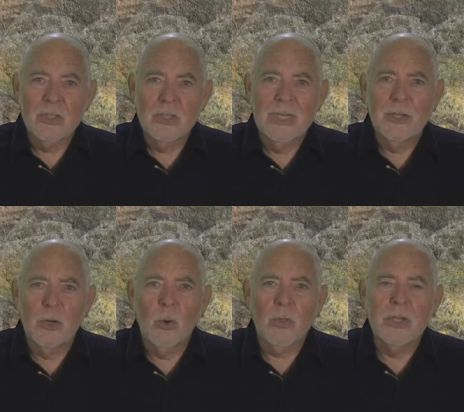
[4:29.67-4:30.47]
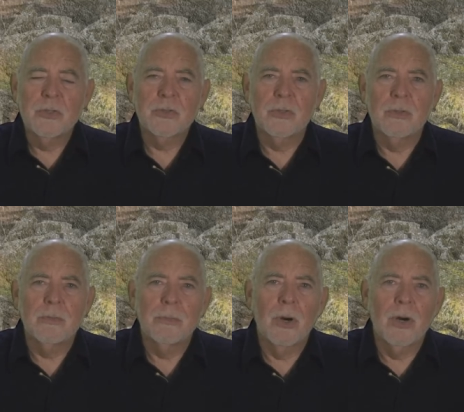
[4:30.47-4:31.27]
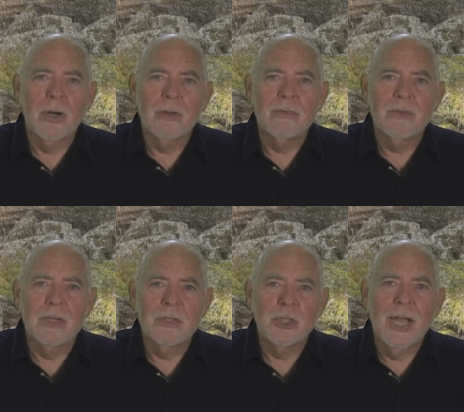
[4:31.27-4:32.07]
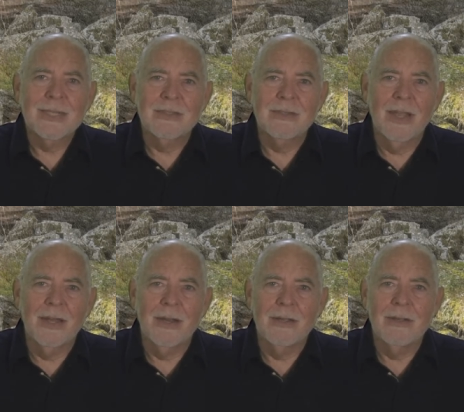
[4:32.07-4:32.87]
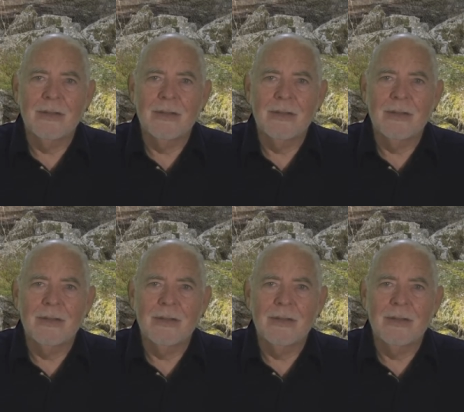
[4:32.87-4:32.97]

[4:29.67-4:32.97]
in the northeastern part of uh, Jackson County.